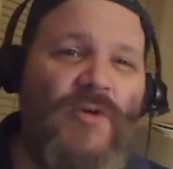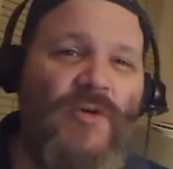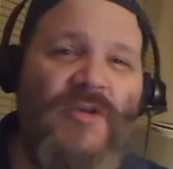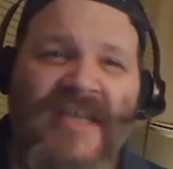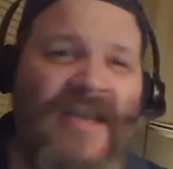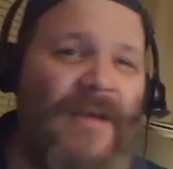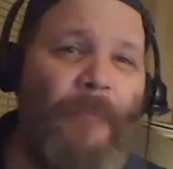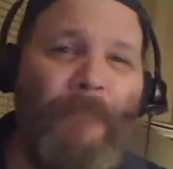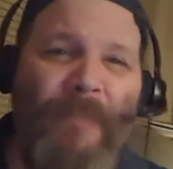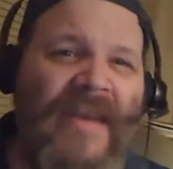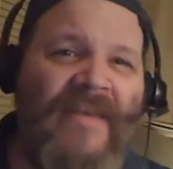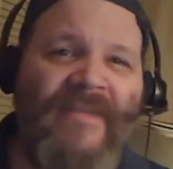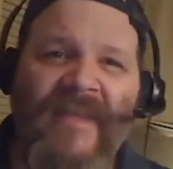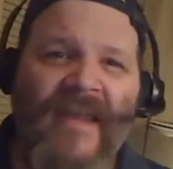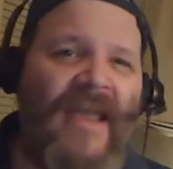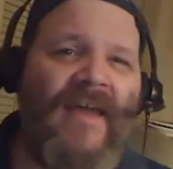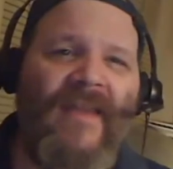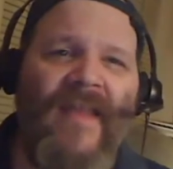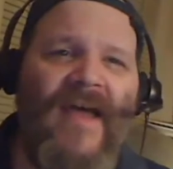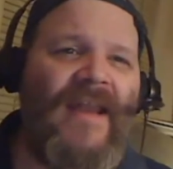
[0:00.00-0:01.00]
is him beating the
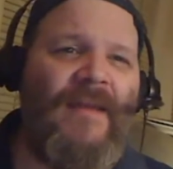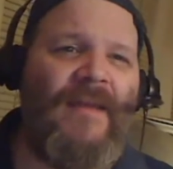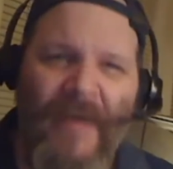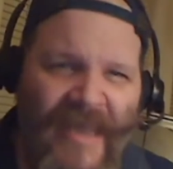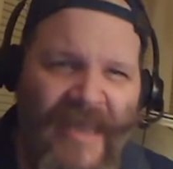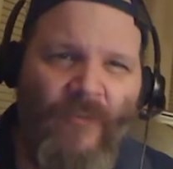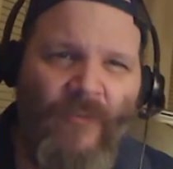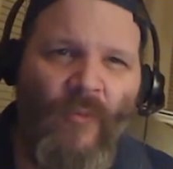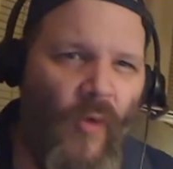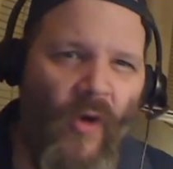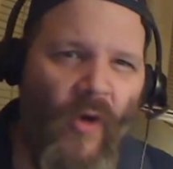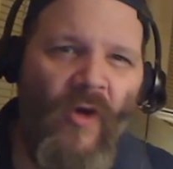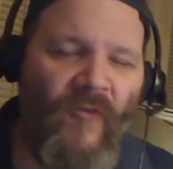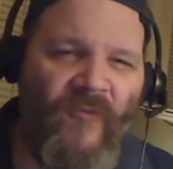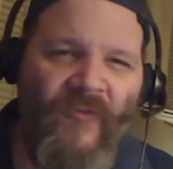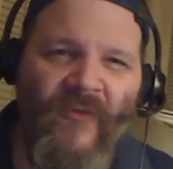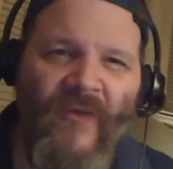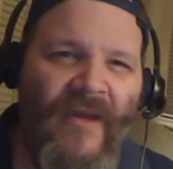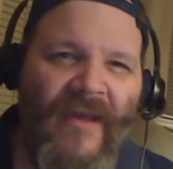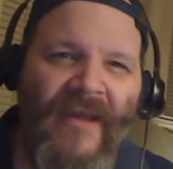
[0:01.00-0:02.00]
hell out of Man-Wolf.
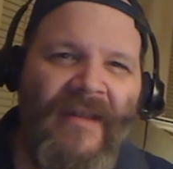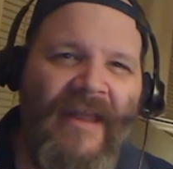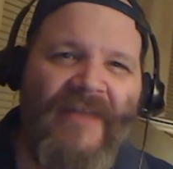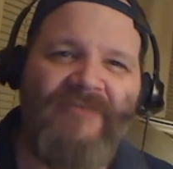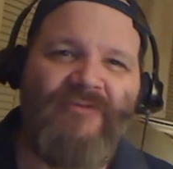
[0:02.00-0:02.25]
That's